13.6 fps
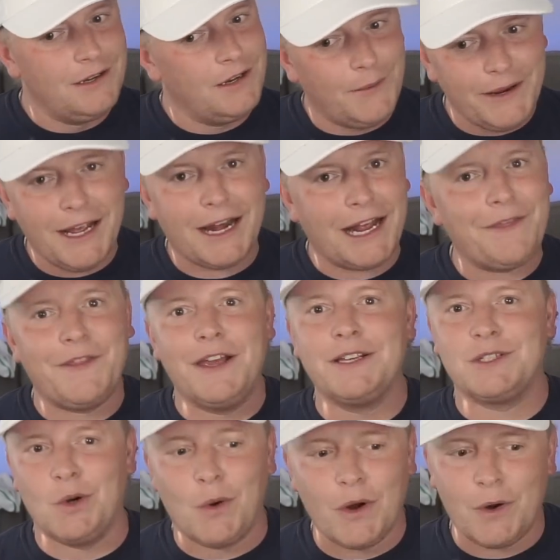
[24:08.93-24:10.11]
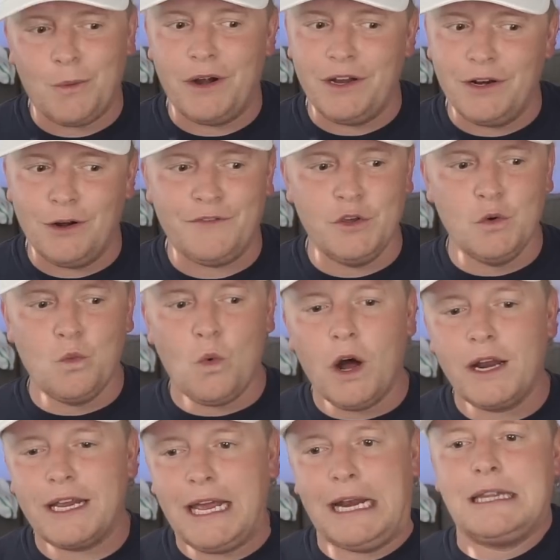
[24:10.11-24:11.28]
we got to get things in order where, you know, if you
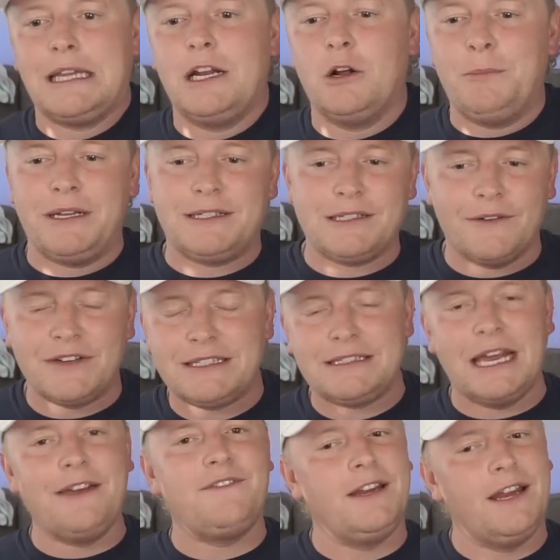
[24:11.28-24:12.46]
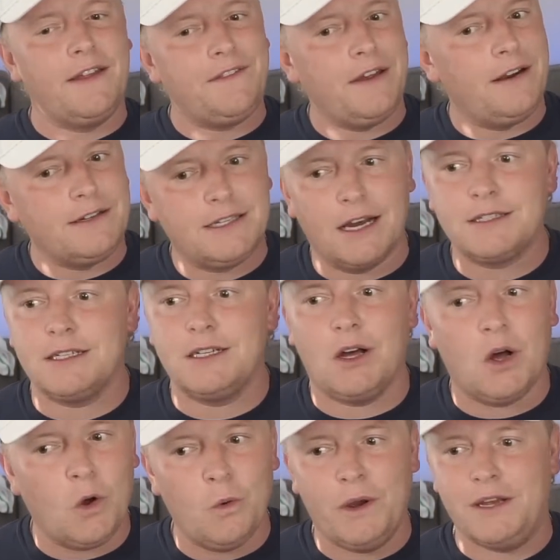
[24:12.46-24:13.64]
want to get a little bit of a safety net there, doesn't
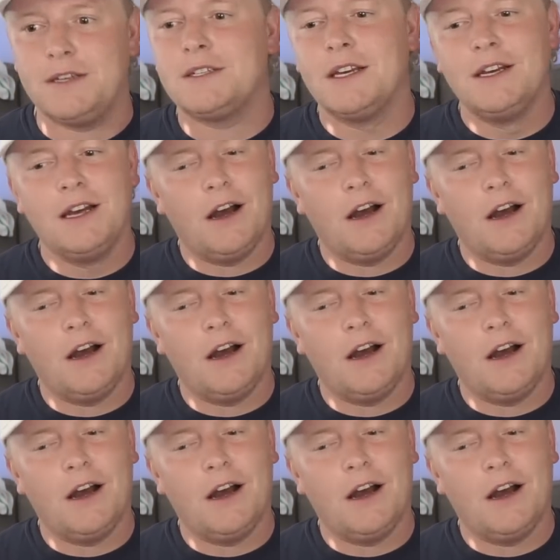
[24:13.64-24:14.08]
always